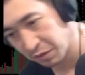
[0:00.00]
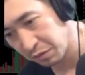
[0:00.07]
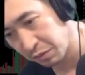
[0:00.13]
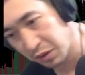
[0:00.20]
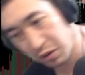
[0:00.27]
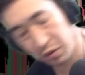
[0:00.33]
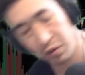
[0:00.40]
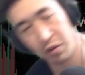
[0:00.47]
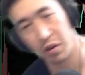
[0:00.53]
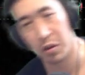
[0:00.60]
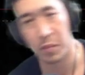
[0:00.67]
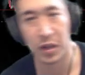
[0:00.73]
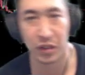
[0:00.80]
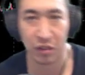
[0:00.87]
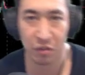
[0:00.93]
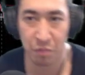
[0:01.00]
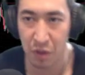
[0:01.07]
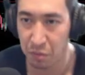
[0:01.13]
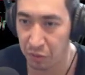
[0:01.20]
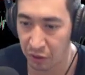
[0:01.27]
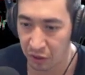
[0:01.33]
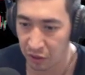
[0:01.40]
we don't talk about these
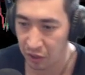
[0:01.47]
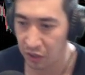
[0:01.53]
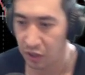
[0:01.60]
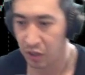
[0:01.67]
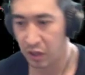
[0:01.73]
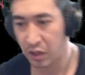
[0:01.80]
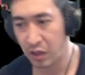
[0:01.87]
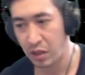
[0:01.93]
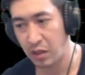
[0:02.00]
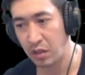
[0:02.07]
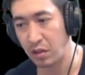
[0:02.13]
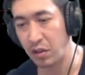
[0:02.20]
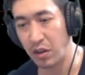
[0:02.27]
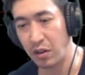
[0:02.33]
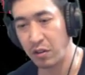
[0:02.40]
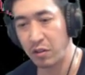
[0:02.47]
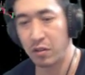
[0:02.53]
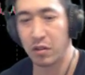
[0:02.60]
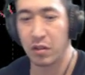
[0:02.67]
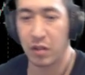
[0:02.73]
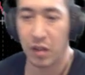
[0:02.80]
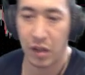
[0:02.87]
publicly. You know,
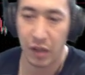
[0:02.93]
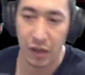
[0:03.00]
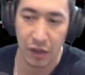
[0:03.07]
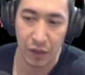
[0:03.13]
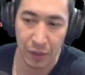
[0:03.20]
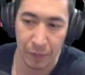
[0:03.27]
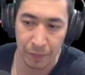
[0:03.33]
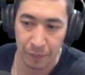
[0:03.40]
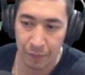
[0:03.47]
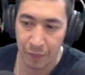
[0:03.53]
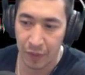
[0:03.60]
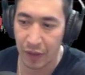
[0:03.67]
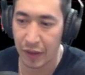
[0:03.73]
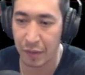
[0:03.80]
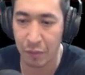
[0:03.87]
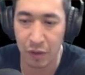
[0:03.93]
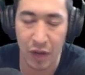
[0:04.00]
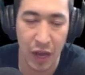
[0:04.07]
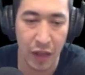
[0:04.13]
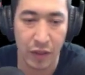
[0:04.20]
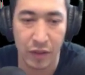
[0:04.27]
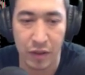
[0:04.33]
um, and we're
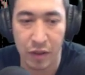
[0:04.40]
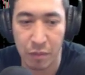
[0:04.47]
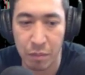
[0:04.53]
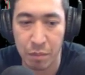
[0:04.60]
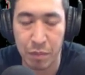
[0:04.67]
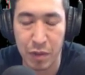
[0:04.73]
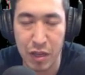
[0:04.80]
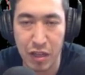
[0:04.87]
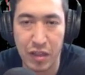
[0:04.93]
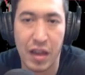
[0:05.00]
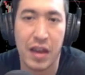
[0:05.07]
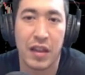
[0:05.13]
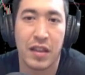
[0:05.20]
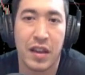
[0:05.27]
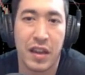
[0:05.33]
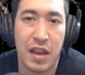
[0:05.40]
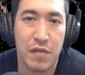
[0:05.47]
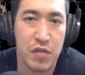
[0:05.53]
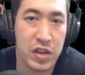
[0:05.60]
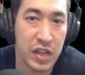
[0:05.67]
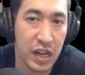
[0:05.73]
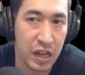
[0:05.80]
not being that like
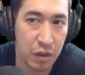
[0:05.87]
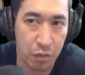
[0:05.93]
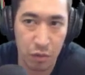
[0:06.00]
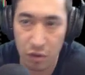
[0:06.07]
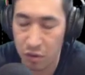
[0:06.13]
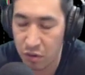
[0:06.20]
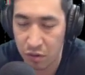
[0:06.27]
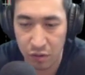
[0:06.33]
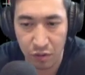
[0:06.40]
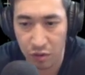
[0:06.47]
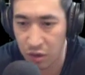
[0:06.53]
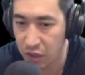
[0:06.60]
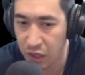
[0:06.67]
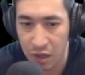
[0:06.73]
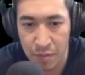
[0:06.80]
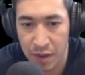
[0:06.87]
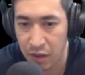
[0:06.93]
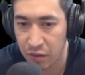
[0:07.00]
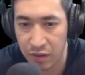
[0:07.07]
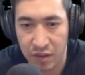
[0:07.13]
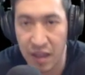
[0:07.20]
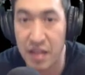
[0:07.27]
every day we're talking
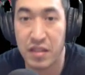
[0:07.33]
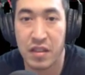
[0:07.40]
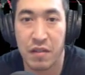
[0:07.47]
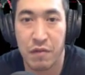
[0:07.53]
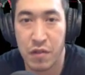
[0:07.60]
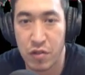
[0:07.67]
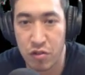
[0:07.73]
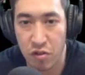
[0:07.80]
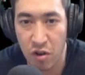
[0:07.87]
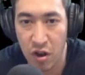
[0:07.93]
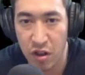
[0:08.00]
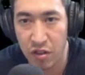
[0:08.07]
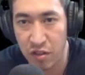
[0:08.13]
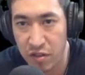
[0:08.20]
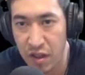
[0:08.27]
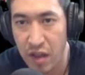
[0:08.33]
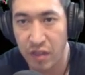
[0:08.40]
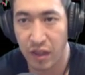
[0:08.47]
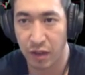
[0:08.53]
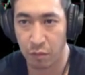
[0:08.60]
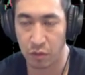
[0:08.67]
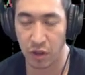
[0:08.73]
about 10 different charts. It's not
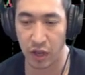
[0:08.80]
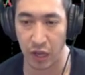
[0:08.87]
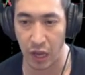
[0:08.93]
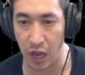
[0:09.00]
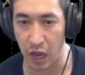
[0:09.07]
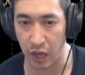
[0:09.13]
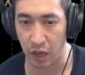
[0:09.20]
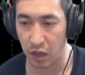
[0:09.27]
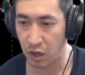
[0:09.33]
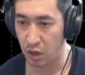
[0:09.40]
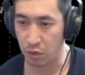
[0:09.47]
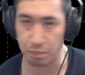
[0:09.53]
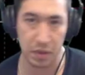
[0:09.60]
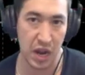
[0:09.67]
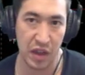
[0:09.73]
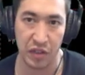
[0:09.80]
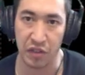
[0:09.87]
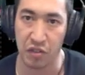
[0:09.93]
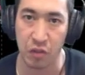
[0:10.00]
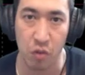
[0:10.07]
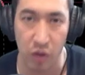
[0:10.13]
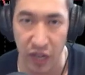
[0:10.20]
like we're like, hey, buy this
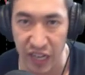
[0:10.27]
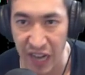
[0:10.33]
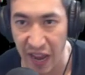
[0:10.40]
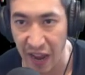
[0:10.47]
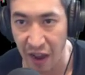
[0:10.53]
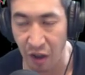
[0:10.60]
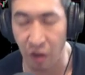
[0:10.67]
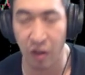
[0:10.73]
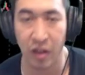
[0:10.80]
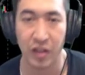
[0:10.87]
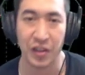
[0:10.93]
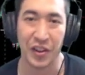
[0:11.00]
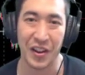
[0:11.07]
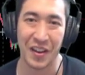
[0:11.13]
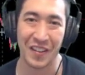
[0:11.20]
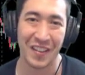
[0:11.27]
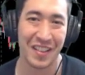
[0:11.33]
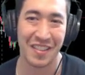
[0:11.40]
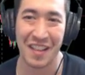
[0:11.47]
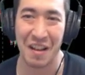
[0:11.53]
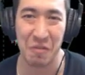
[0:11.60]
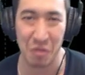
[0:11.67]
coin now. That's
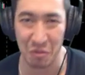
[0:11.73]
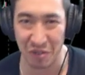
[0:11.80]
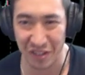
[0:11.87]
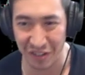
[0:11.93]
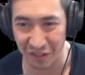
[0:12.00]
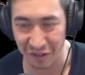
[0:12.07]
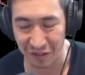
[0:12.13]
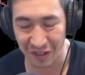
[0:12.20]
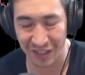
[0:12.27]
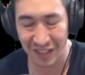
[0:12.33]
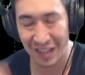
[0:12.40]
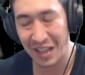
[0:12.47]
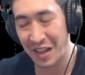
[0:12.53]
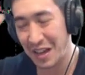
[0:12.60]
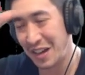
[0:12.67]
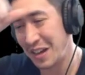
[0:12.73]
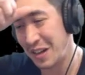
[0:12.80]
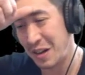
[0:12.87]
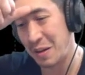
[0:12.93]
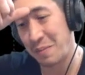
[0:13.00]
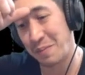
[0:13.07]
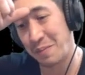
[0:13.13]
not what we do. Um,